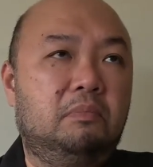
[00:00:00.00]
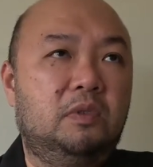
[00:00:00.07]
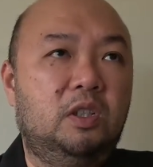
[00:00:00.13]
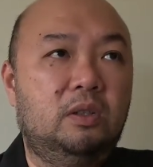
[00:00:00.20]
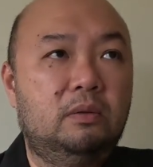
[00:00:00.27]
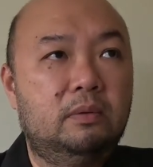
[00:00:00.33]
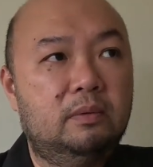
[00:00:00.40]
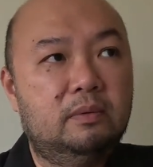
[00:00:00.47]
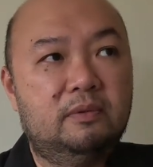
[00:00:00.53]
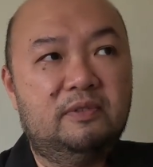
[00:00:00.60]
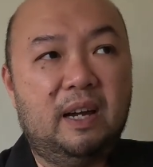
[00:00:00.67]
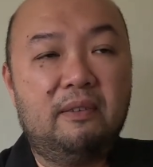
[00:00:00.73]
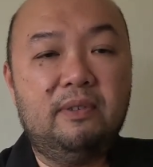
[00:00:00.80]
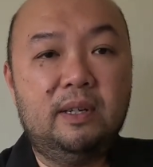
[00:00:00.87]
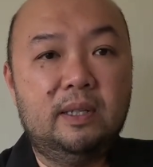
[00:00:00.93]

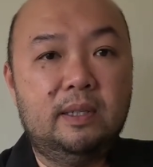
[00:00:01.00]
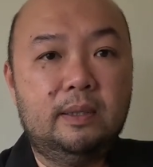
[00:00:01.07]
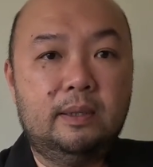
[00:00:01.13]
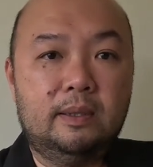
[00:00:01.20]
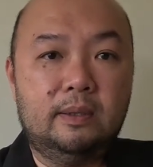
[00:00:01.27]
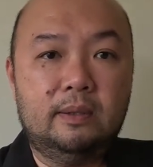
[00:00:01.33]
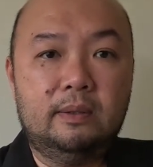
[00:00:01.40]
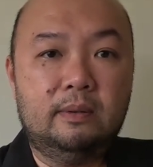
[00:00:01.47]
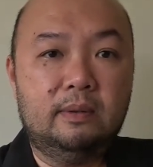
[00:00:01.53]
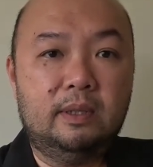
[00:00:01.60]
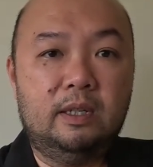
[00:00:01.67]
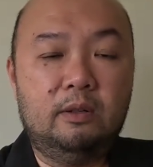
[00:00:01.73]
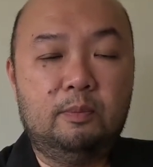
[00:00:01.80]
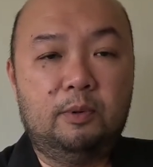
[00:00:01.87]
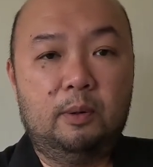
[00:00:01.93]
5 years,
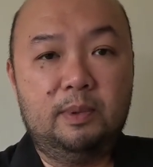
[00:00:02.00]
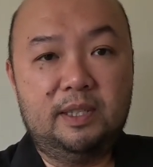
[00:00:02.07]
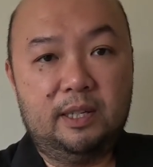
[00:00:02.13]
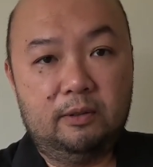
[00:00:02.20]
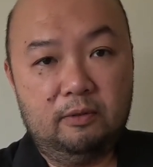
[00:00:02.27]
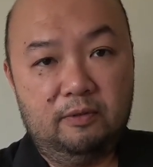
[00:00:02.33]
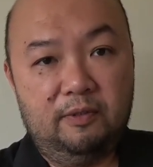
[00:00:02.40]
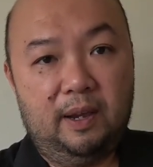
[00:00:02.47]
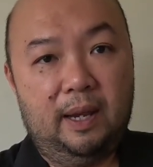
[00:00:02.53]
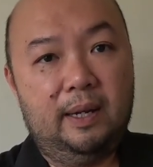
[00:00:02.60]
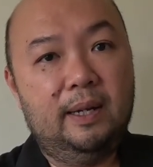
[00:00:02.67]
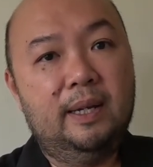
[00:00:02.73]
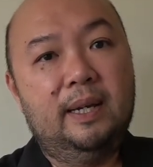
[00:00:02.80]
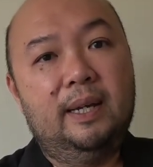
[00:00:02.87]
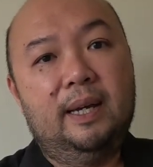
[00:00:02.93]
you'll probably start to
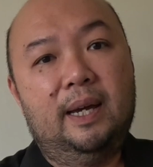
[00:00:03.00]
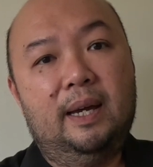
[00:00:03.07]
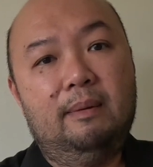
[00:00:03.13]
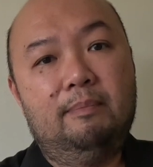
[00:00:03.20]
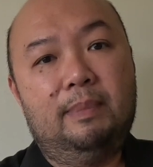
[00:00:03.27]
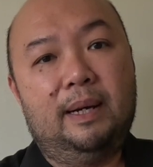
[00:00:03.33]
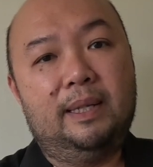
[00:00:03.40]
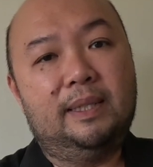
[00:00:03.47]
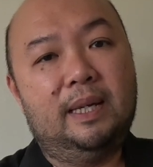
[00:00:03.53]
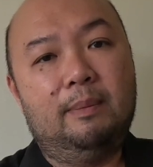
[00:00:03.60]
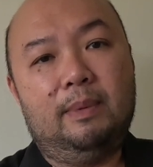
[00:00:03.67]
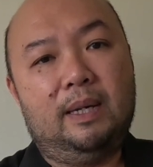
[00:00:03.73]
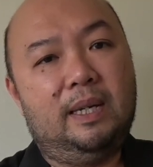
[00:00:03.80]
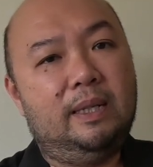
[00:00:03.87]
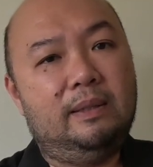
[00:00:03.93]
fade, and by the
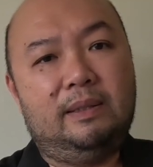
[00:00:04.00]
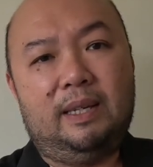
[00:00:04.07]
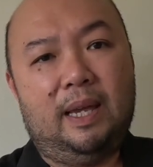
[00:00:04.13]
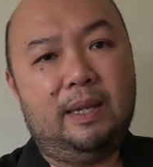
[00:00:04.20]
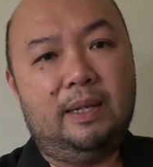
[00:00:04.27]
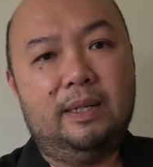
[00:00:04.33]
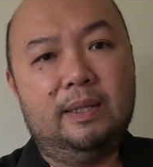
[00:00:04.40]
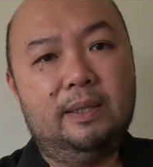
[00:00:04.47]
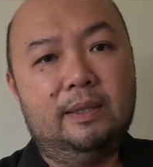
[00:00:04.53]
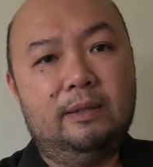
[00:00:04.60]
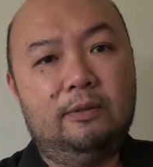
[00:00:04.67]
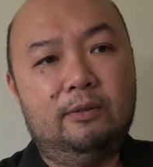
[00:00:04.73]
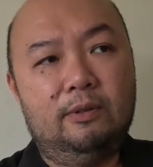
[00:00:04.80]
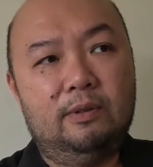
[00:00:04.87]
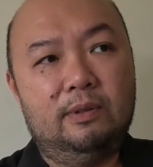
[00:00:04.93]
time it hit 10
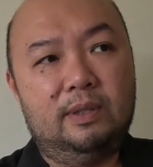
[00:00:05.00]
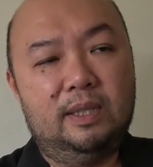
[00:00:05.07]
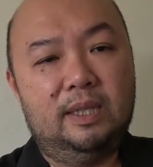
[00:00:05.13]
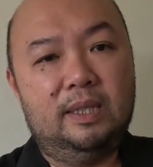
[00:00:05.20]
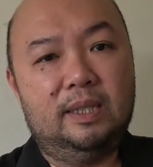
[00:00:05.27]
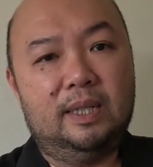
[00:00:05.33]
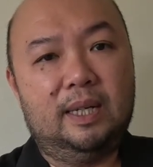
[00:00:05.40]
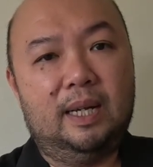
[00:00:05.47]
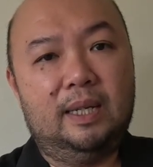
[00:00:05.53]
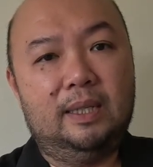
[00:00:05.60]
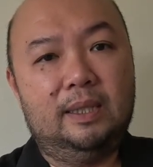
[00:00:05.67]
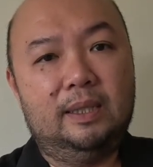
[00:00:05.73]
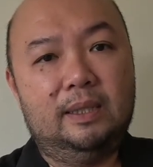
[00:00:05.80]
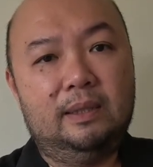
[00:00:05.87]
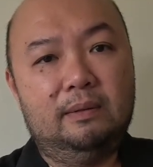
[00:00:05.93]
years, you see the
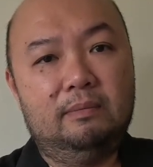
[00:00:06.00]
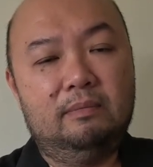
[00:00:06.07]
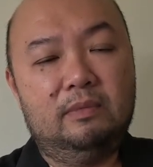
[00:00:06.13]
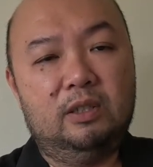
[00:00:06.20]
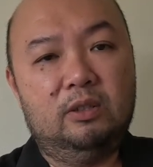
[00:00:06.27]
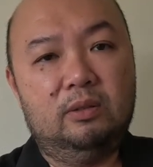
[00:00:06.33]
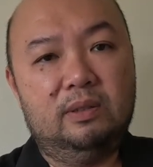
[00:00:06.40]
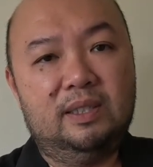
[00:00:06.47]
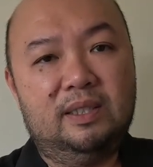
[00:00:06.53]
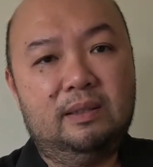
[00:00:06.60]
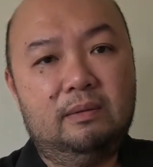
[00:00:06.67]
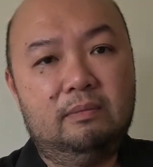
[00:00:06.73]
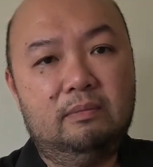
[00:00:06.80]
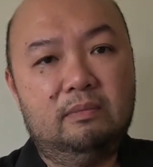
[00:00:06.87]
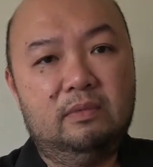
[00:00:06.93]
color
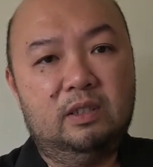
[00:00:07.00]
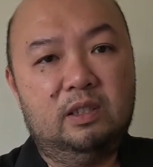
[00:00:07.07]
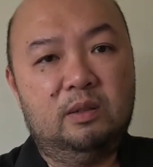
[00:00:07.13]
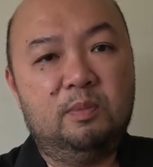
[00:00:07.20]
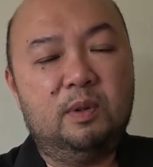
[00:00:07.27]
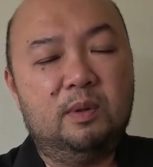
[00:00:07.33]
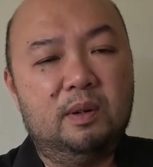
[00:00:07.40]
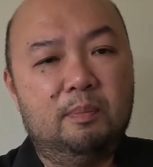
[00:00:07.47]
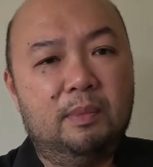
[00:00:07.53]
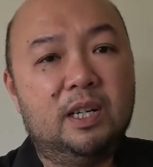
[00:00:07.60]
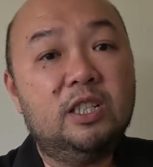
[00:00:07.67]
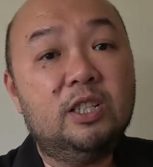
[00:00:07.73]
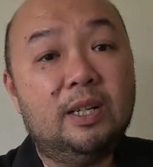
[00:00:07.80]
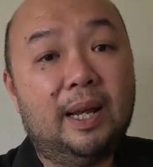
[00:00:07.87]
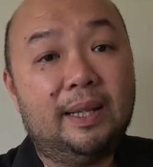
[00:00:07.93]
to be
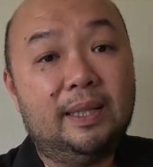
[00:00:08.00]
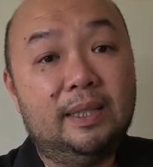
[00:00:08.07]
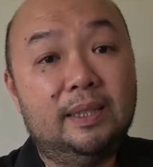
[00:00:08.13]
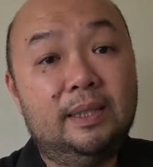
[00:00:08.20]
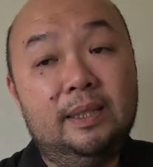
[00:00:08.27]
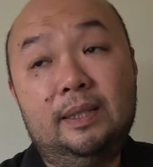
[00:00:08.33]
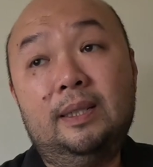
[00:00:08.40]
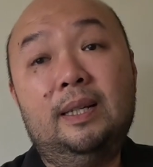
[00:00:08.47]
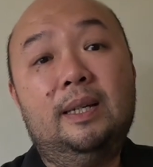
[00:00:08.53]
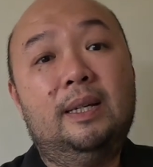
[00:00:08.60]
much lighter.